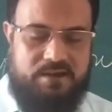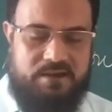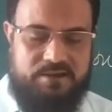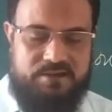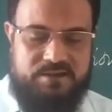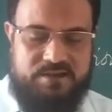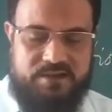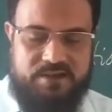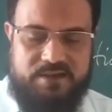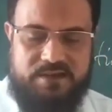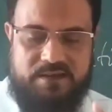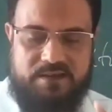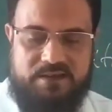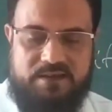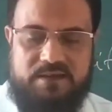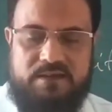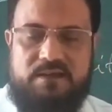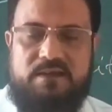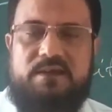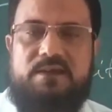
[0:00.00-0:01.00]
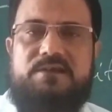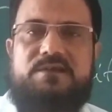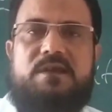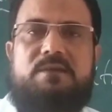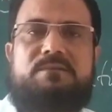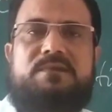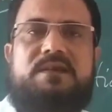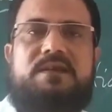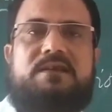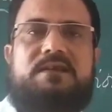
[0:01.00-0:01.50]
is really
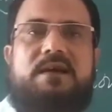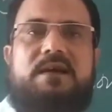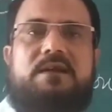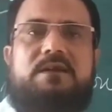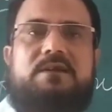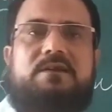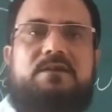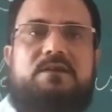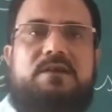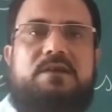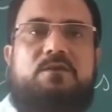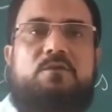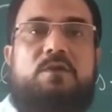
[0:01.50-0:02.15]
something that